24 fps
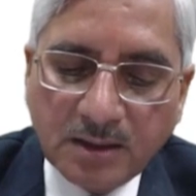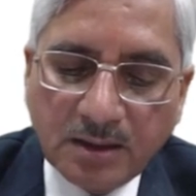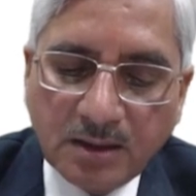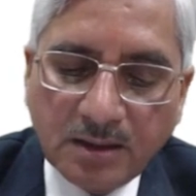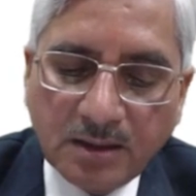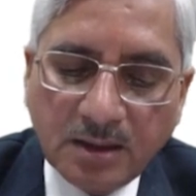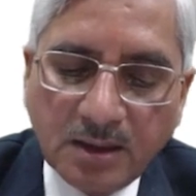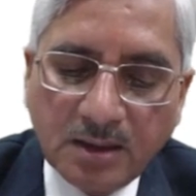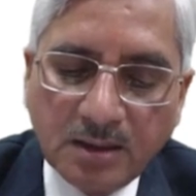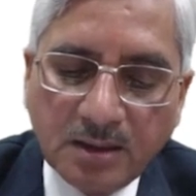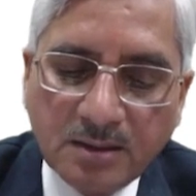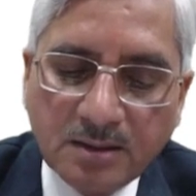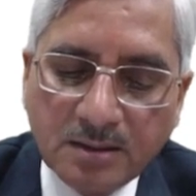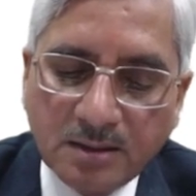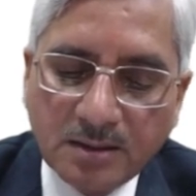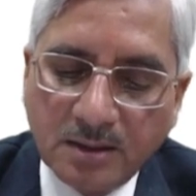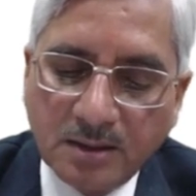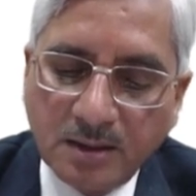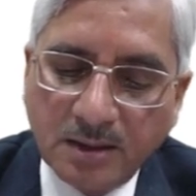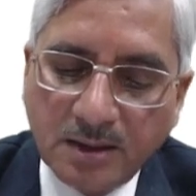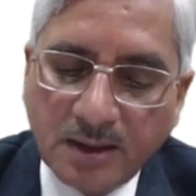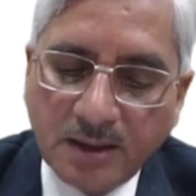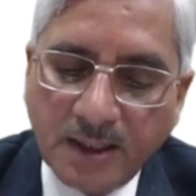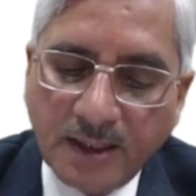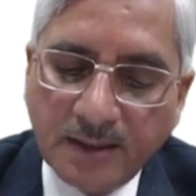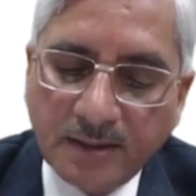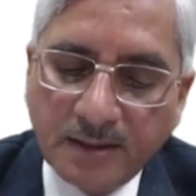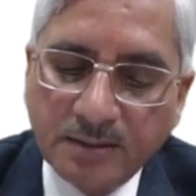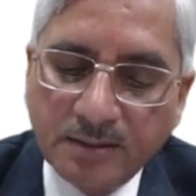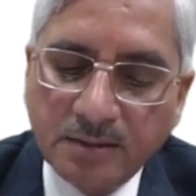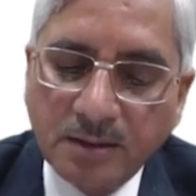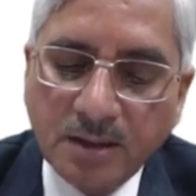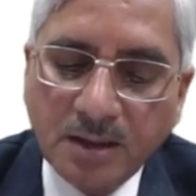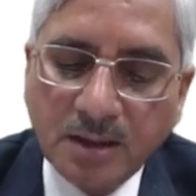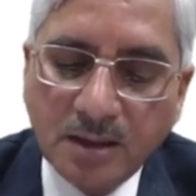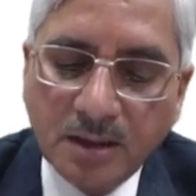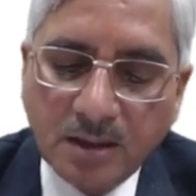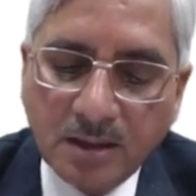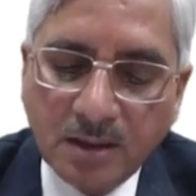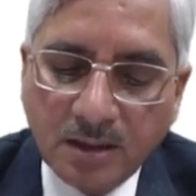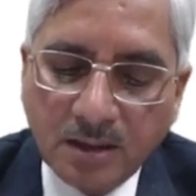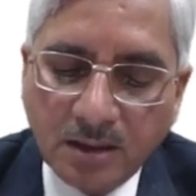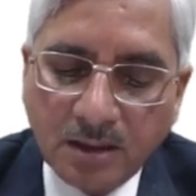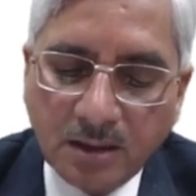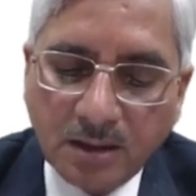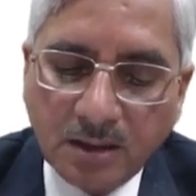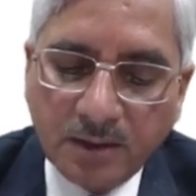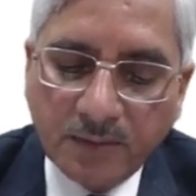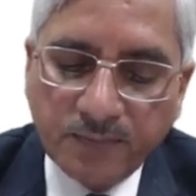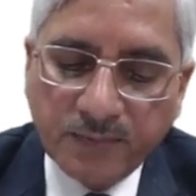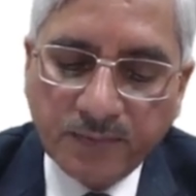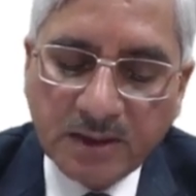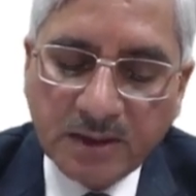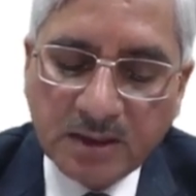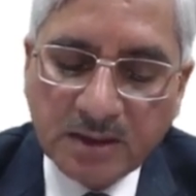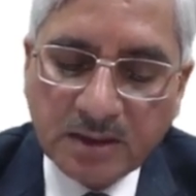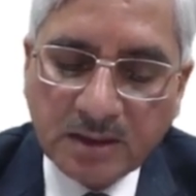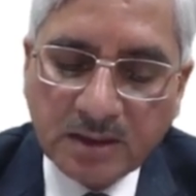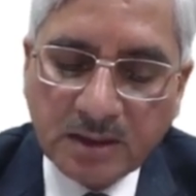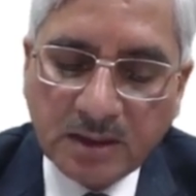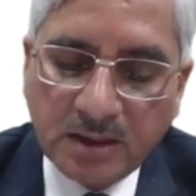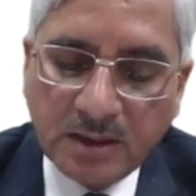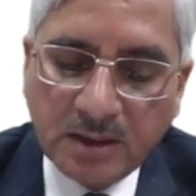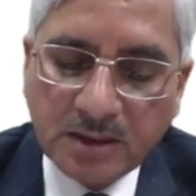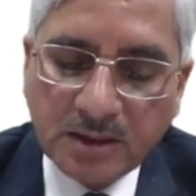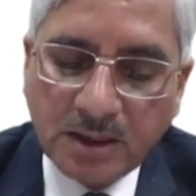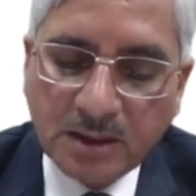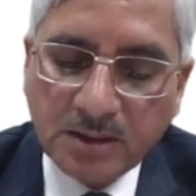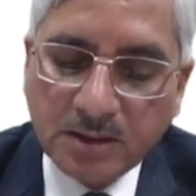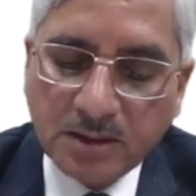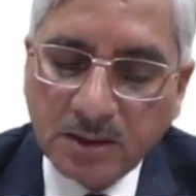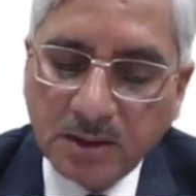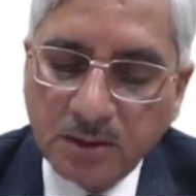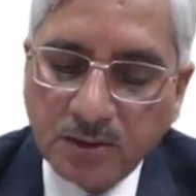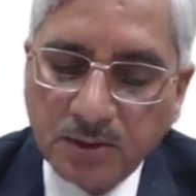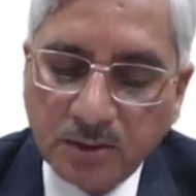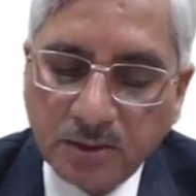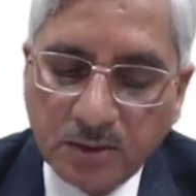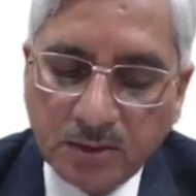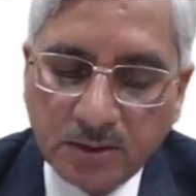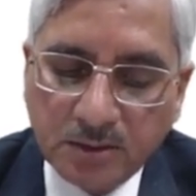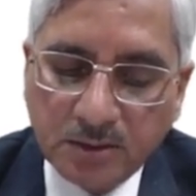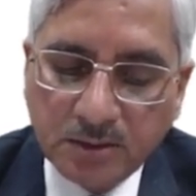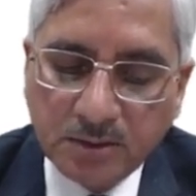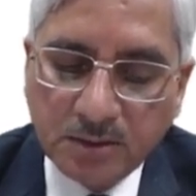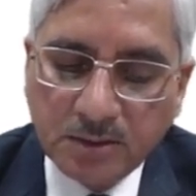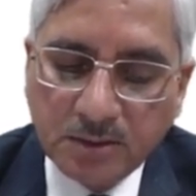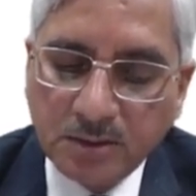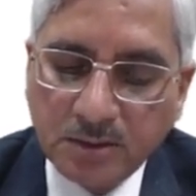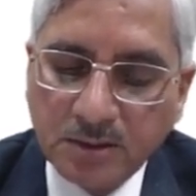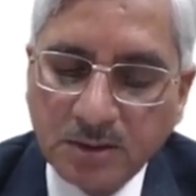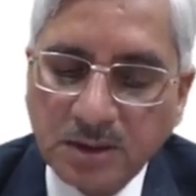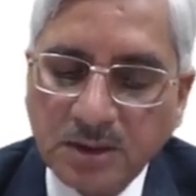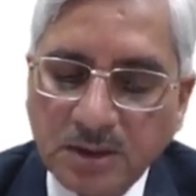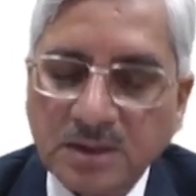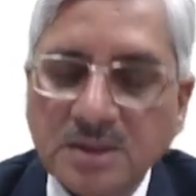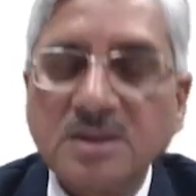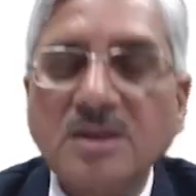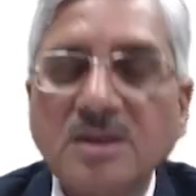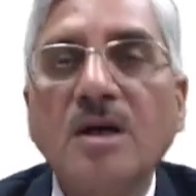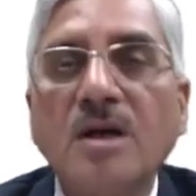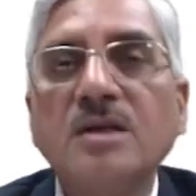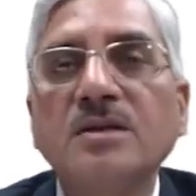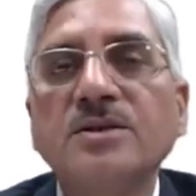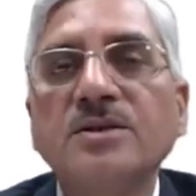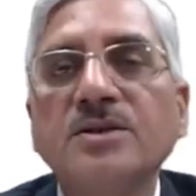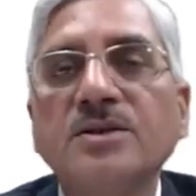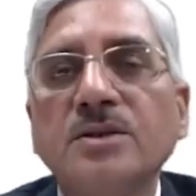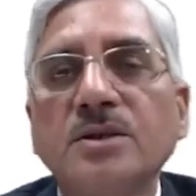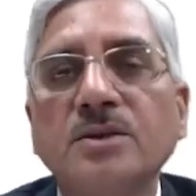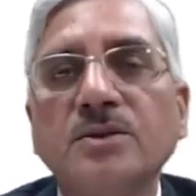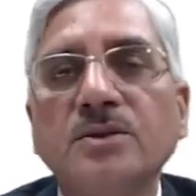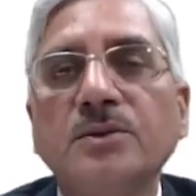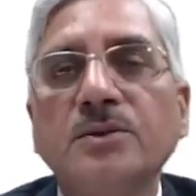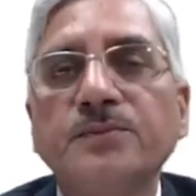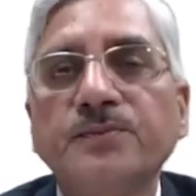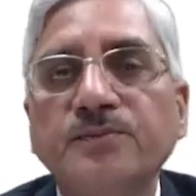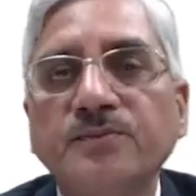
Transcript: indeed rank 3 if this eta 0 is not 0.